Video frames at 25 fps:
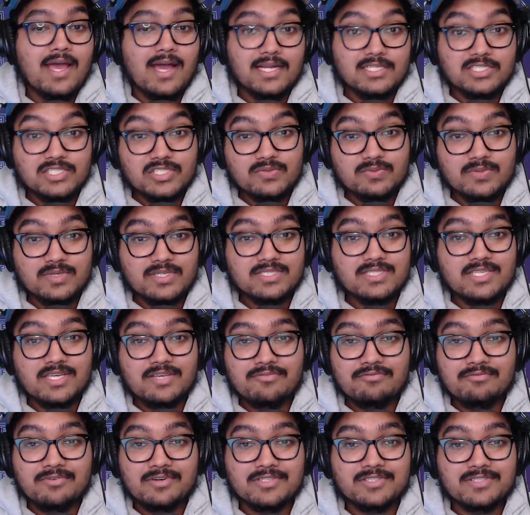I just want to say
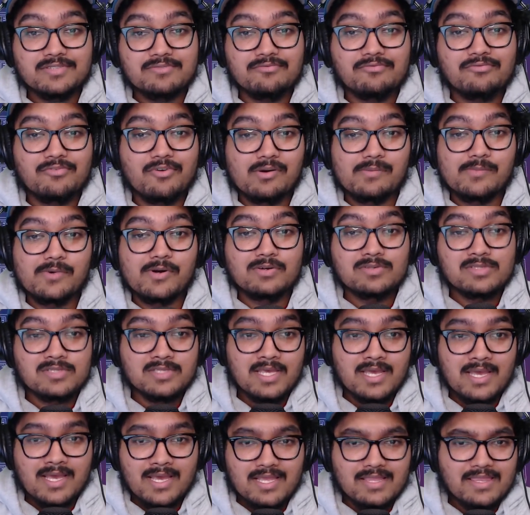first and foremost,